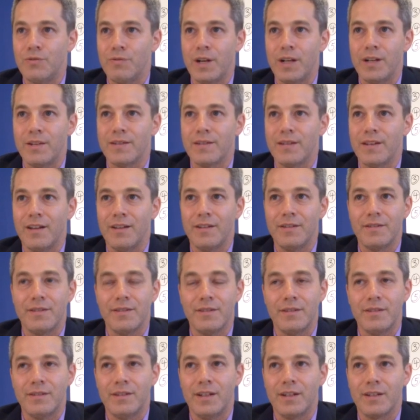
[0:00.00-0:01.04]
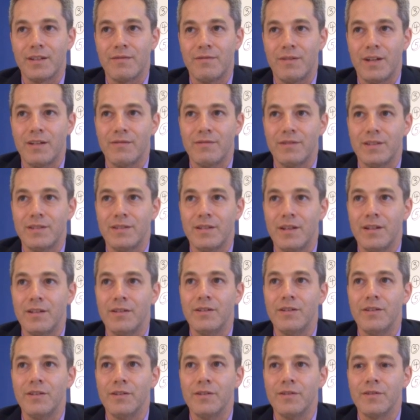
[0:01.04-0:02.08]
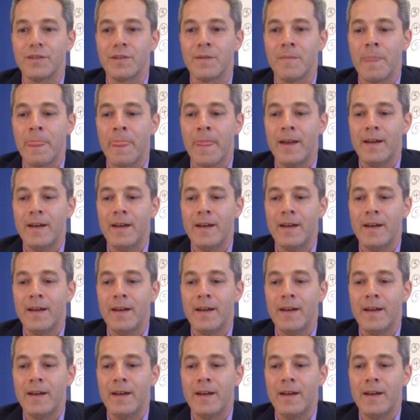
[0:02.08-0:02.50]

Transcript: renaissance in the next 5 to 10 years.